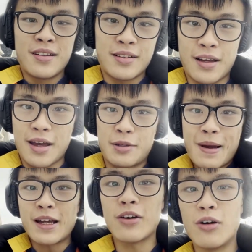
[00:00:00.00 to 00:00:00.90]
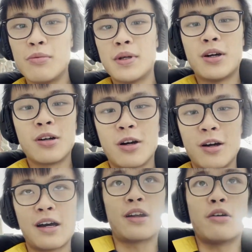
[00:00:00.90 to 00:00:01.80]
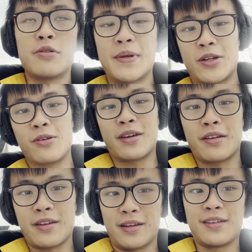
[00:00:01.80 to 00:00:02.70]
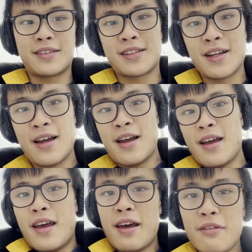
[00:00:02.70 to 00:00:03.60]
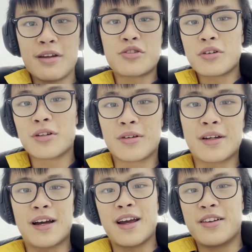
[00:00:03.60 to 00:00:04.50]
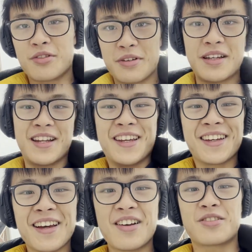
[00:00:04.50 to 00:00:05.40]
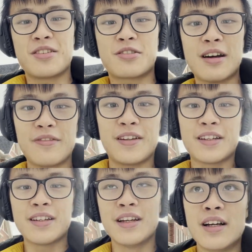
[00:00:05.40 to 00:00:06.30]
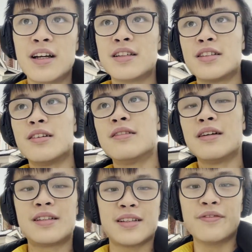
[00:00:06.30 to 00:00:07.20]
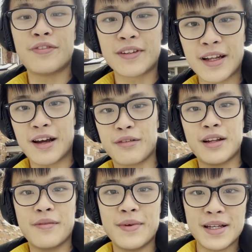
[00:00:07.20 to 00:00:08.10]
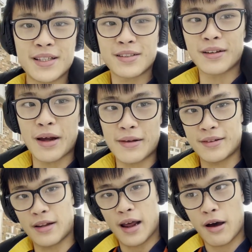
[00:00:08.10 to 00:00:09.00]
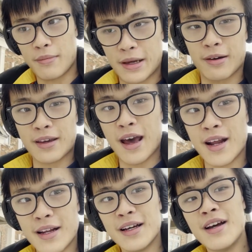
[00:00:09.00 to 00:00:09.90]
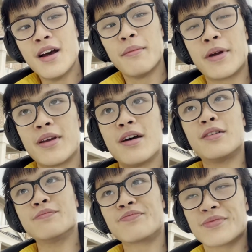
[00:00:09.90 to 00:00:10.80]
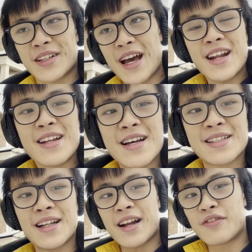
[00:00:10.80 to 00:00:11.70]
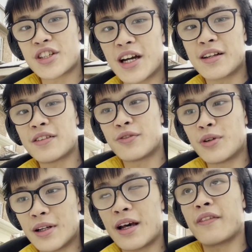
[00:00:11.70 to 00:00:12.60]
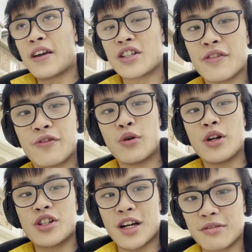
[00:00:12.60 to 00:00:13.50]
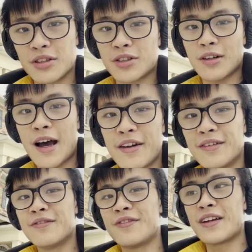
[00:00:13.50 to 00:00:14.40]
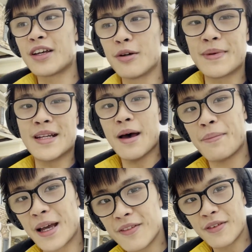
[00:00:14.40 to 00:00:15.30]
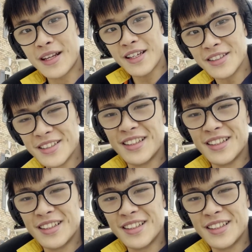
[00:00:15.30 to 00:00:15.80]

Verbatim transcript: Because back at home in Hong Kong, I'd always be cooking things. And I enjoy cooking, I enjoy eating, I enjoy traveling. So it's something that I really miss. Now I'm here in Canada. But you know, Canada is a lot of Chinese food, a lot of Asian food in general. So I don't think it'll be that big of a deal.